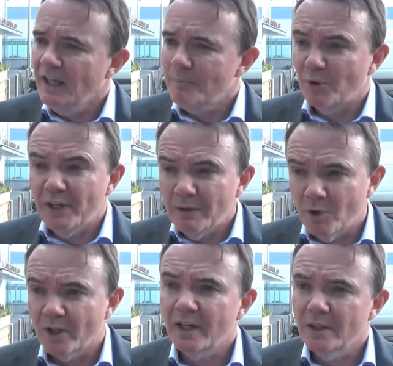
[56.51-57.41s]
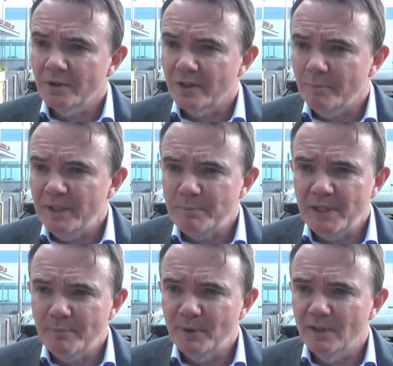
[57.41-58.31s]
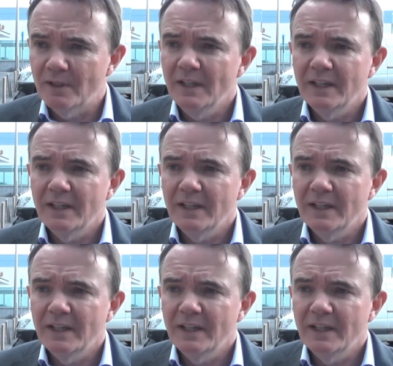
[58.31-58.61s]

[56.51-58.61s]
but network. Get out there and meet people.